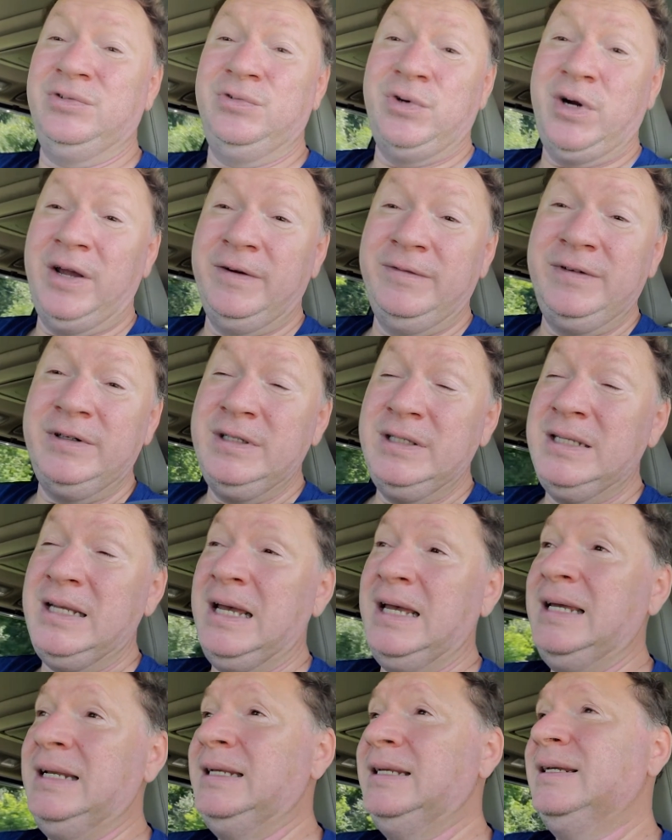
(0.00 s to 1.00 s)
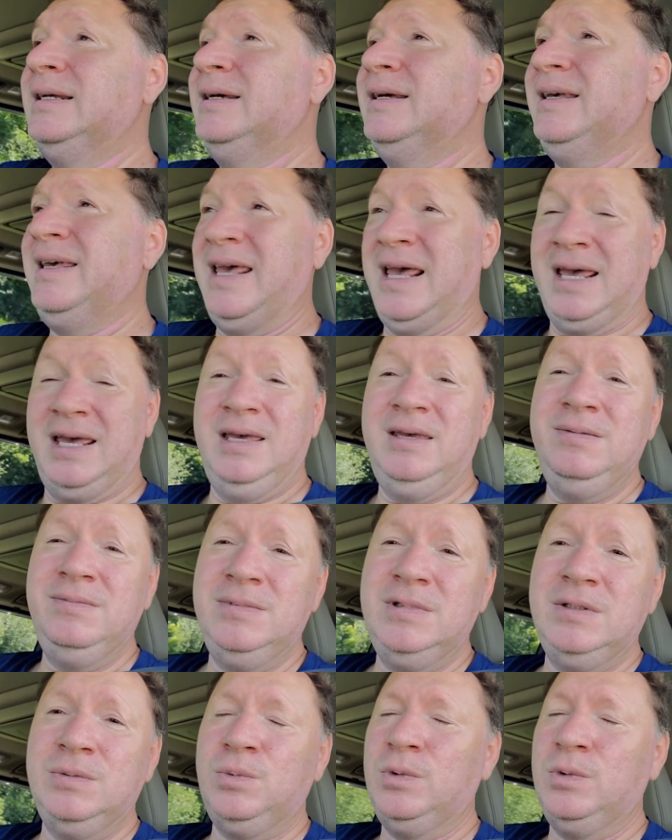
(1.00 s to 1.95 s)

driver's side? Games?